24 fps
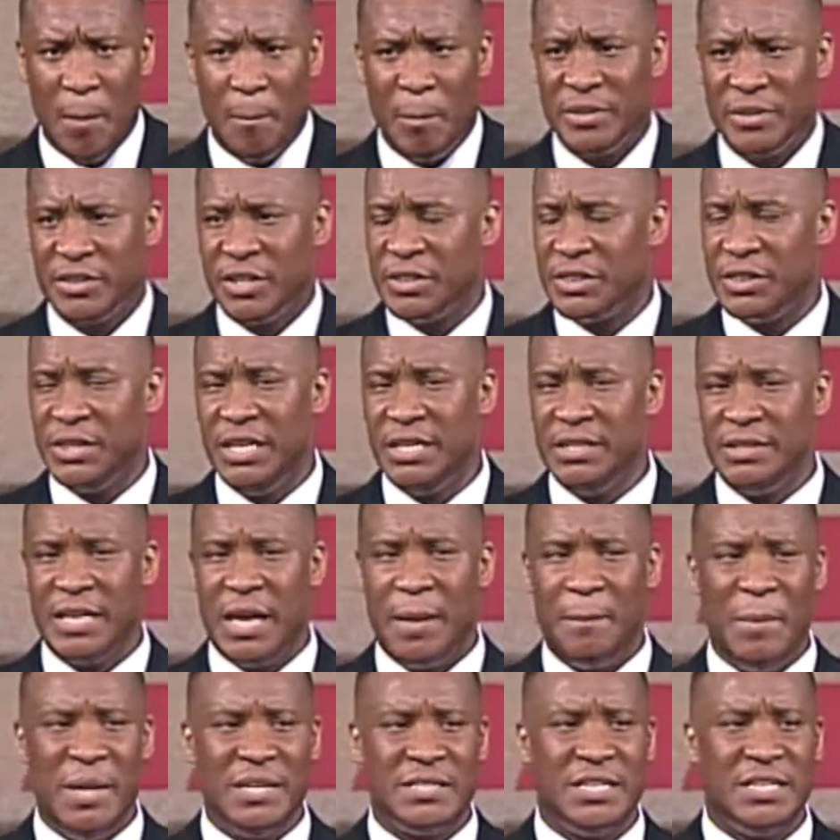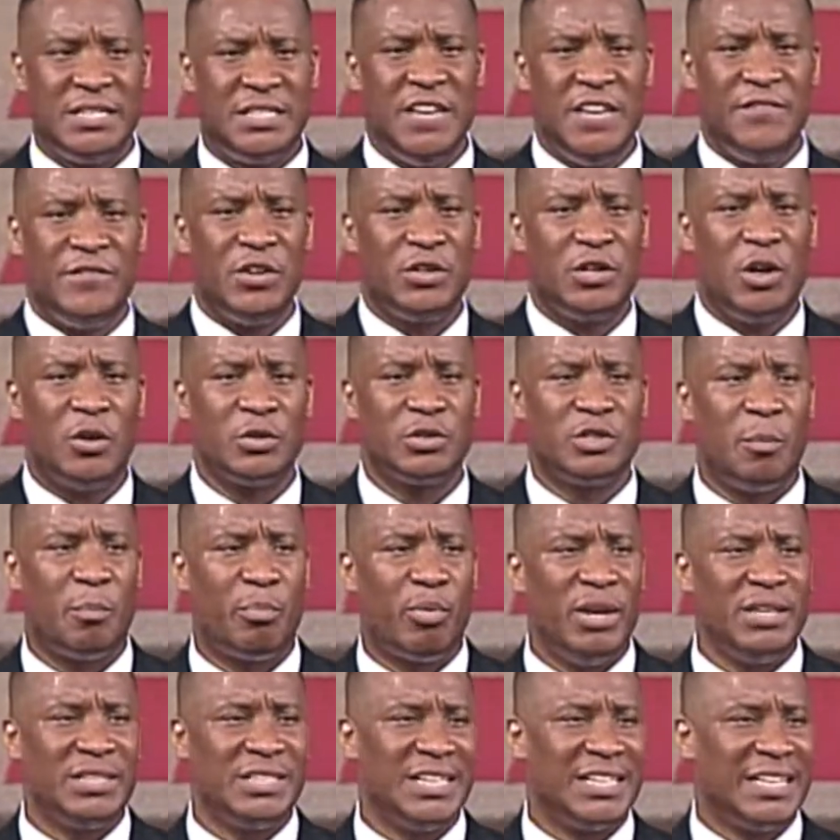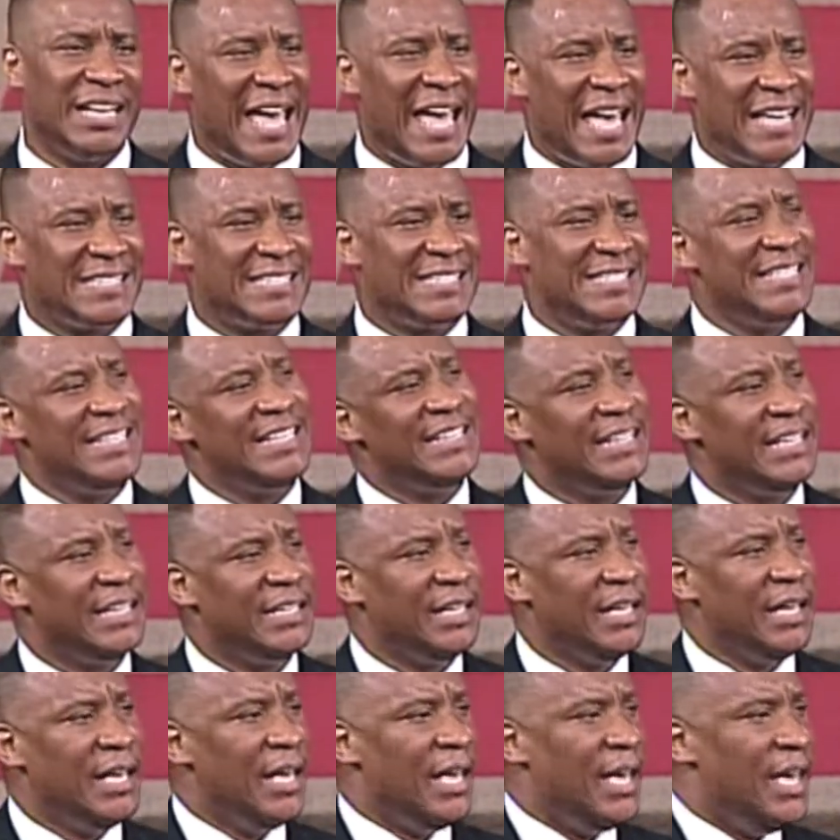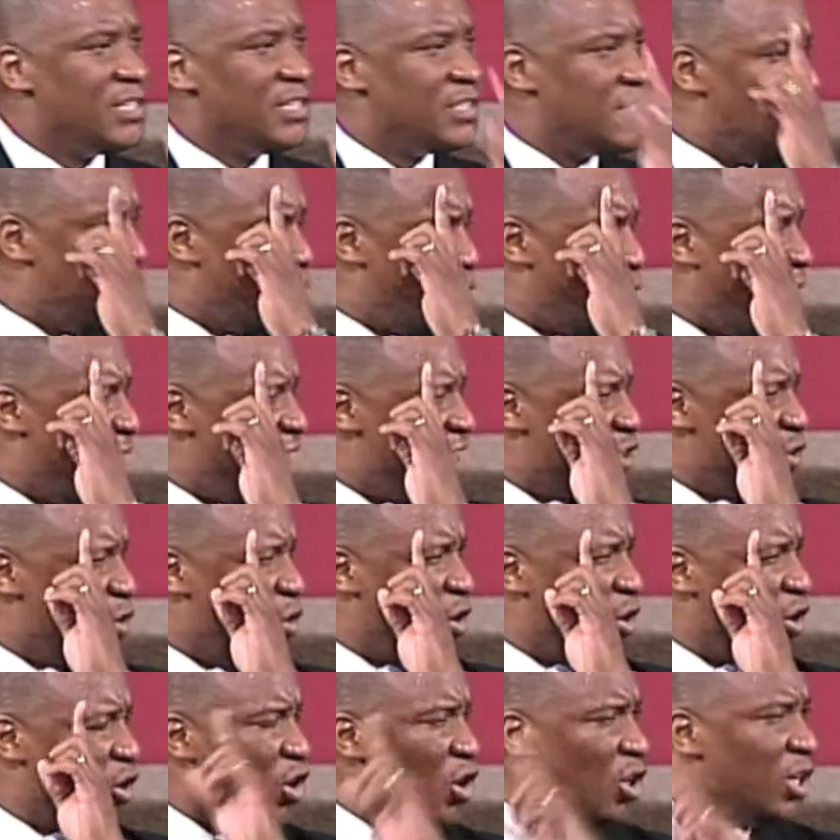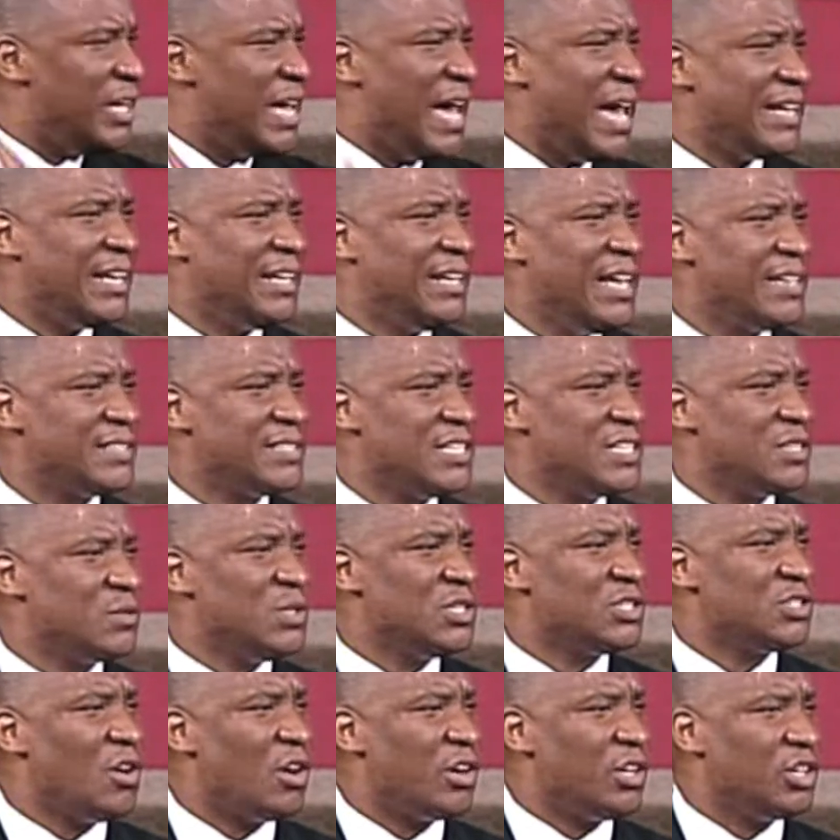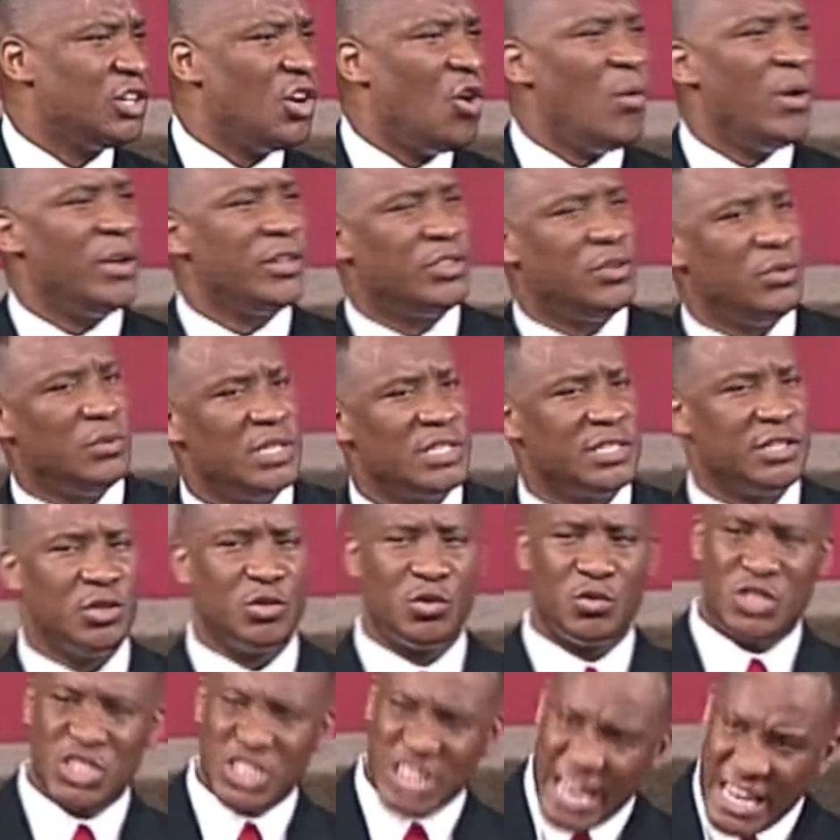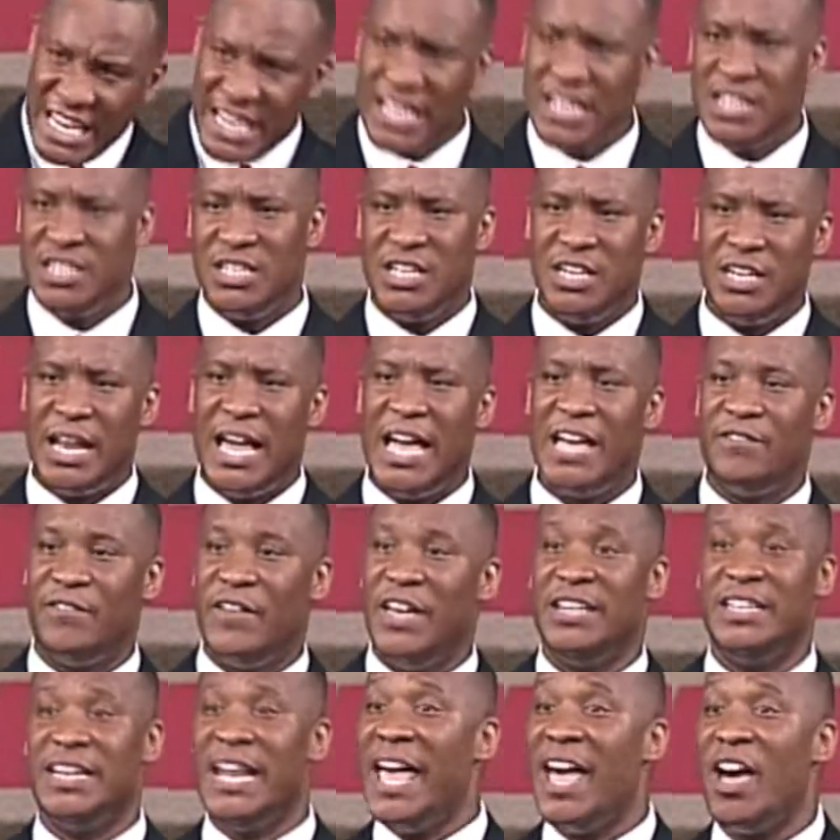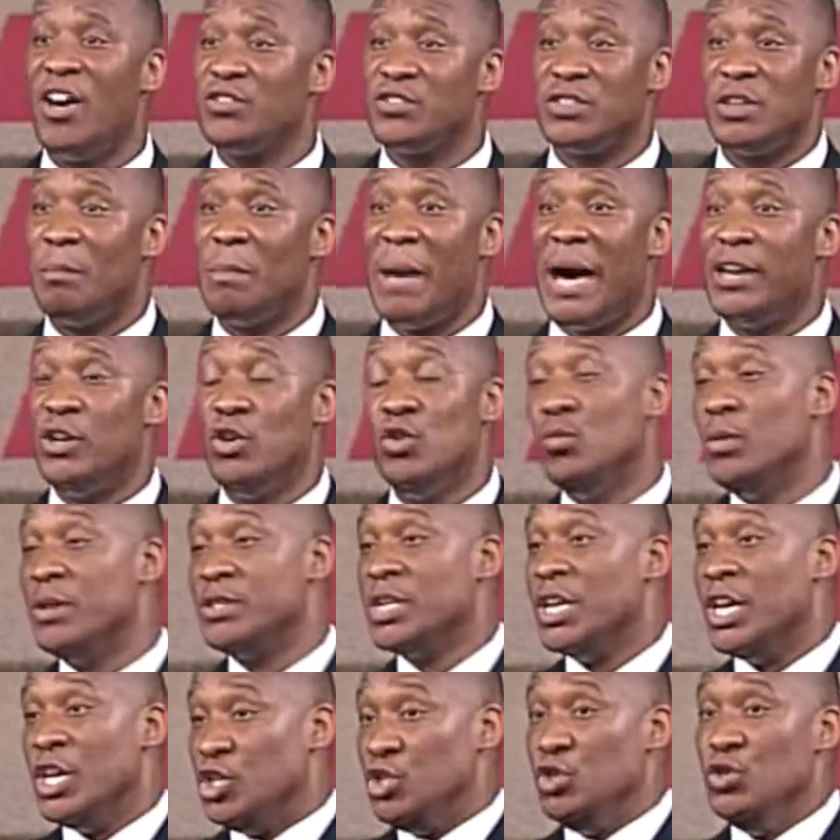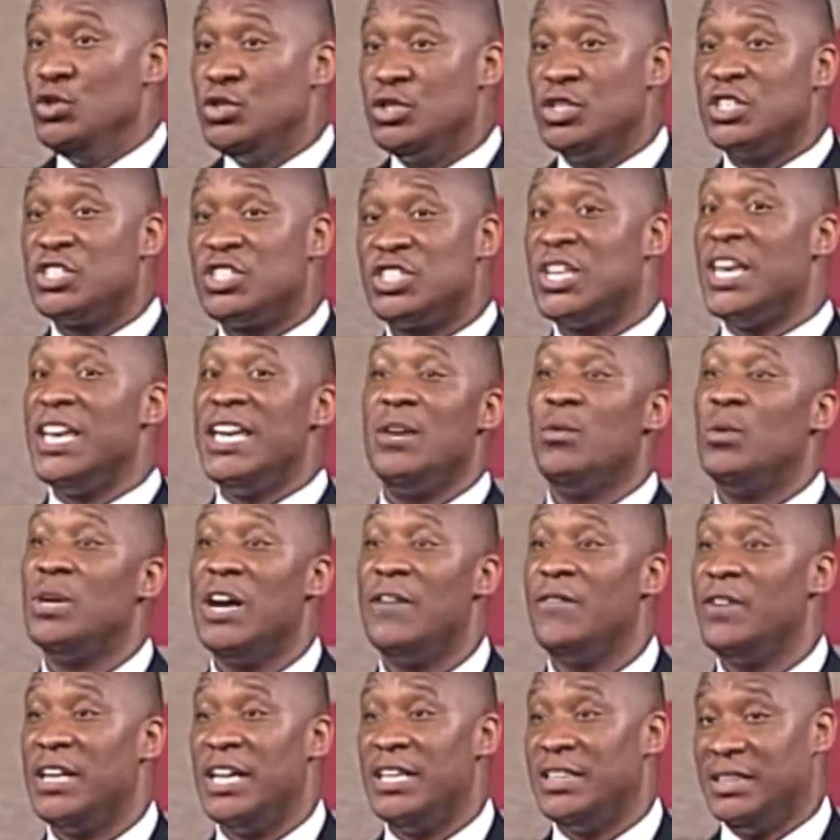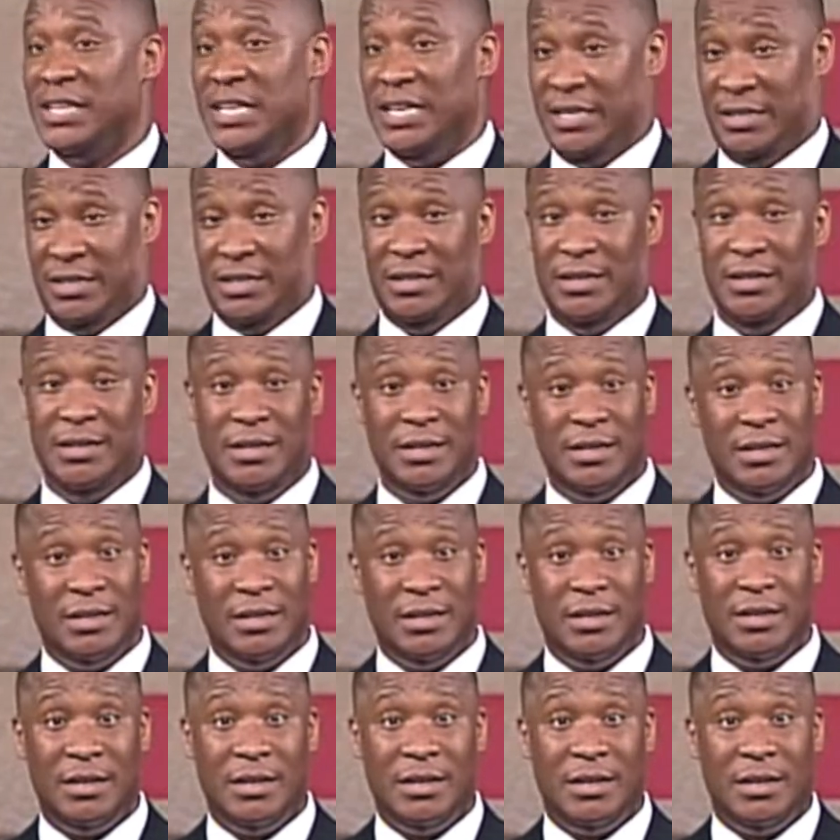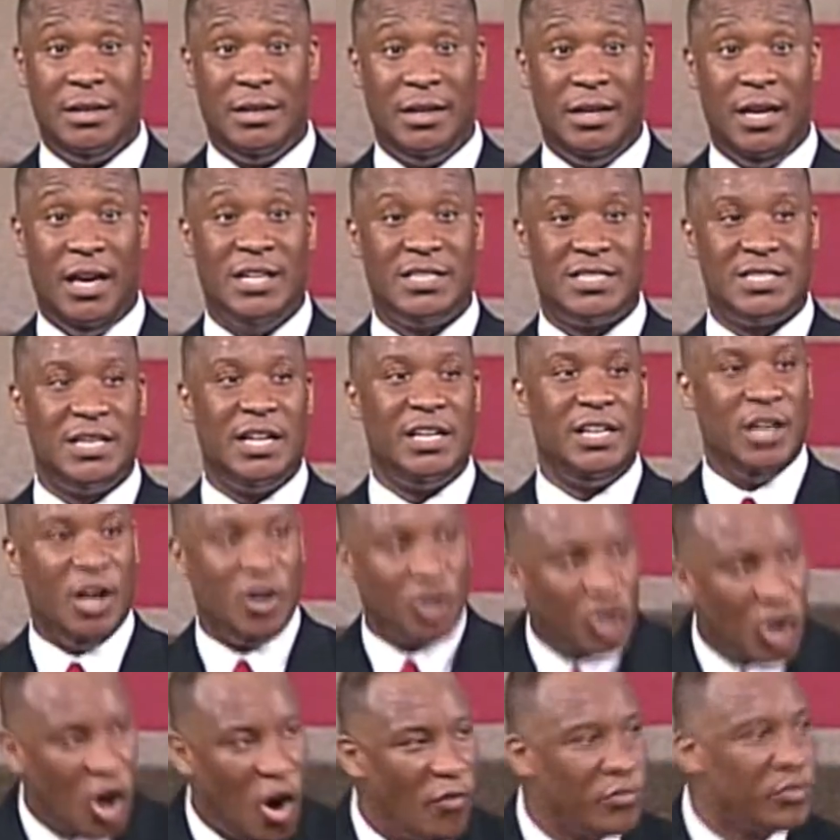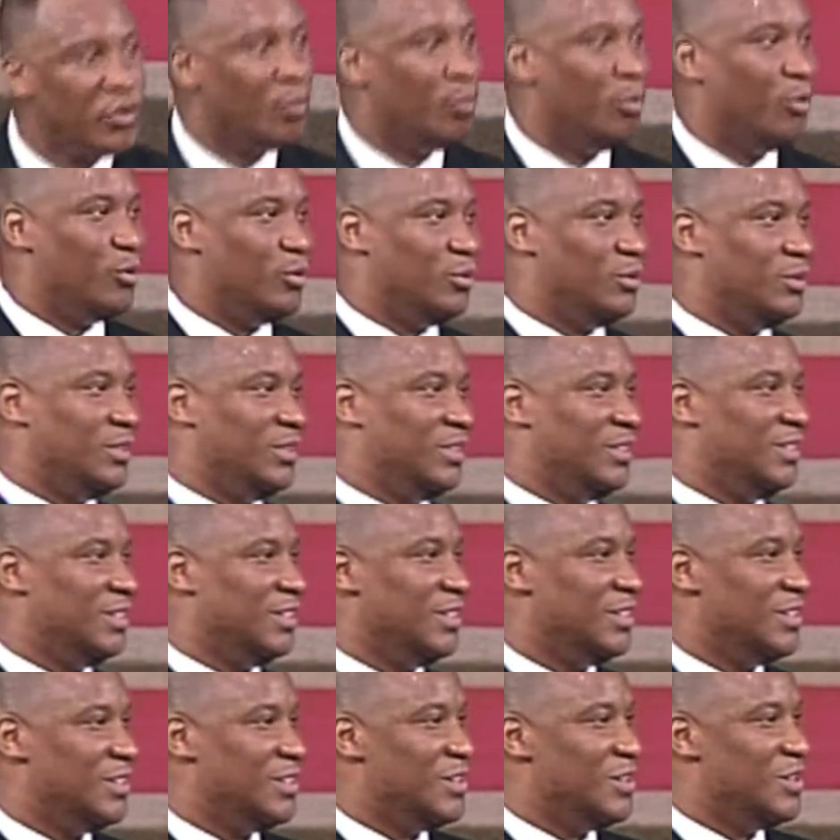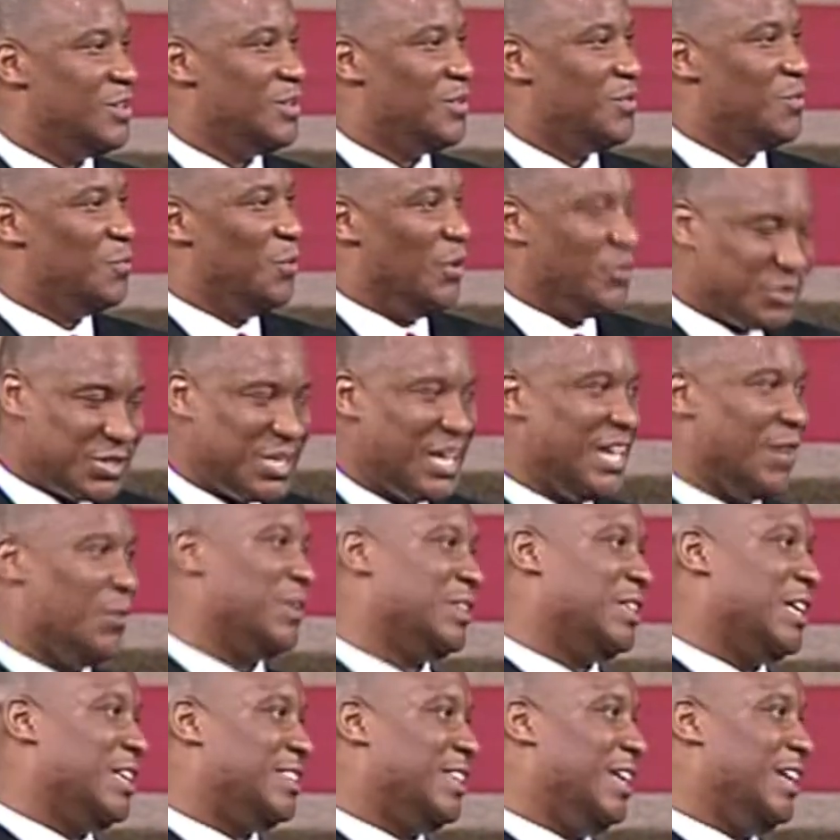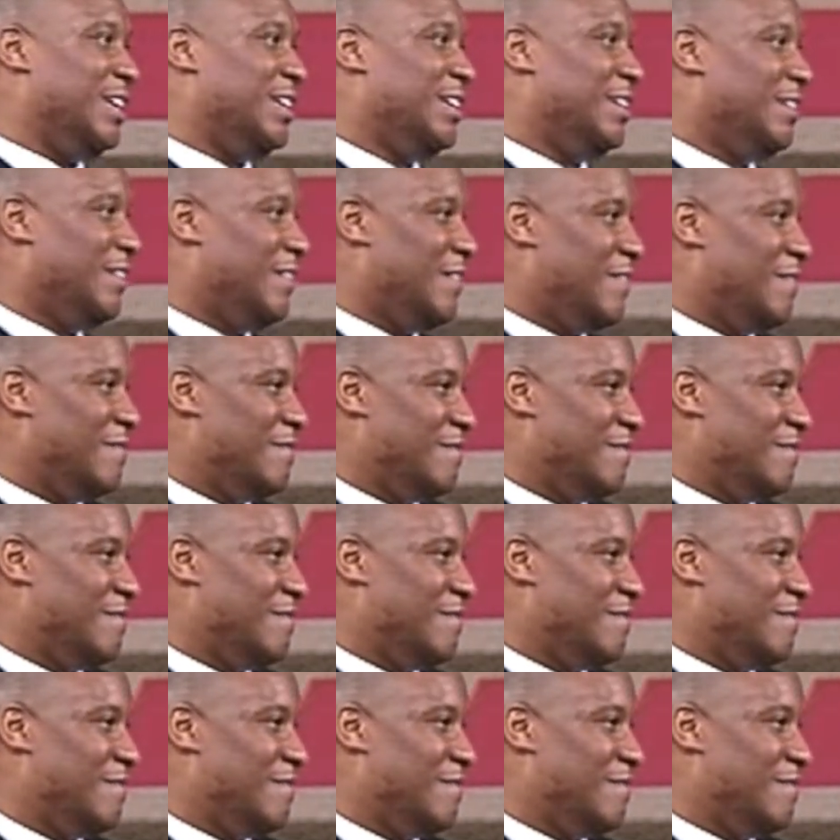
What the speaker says: But the thing that makes it difficult to break the glass ceiling is that right during early adolescence, we started going through this little change in life. And now somebody who was used to saying whatever they think is suddenly uncomfortable with saying what they think.